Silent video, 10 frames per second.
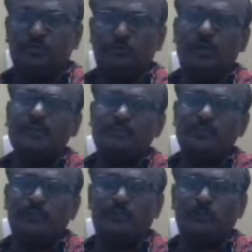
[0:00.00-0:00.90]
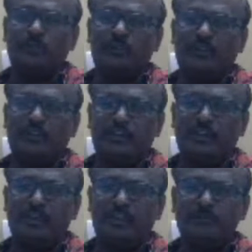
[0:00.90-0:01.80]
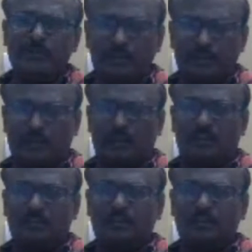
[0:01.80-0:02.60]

once a metropolitan area has been declared,